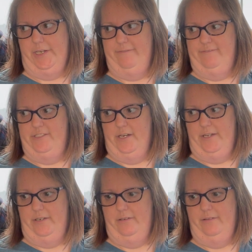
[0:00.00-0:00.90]
I've
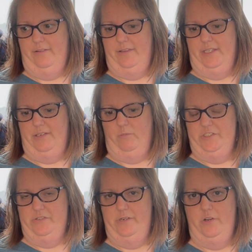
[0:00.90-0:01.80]
done that
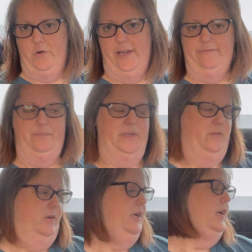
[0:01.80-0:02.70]
was new. I've
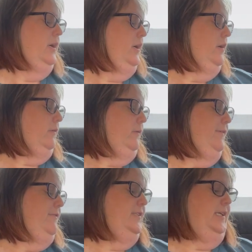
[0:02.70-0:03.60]
been
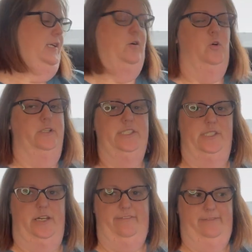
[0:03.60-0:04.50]
revisiting old
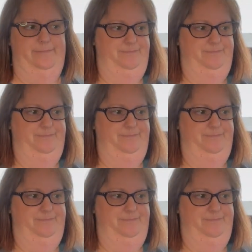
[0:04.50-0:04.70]
stuff.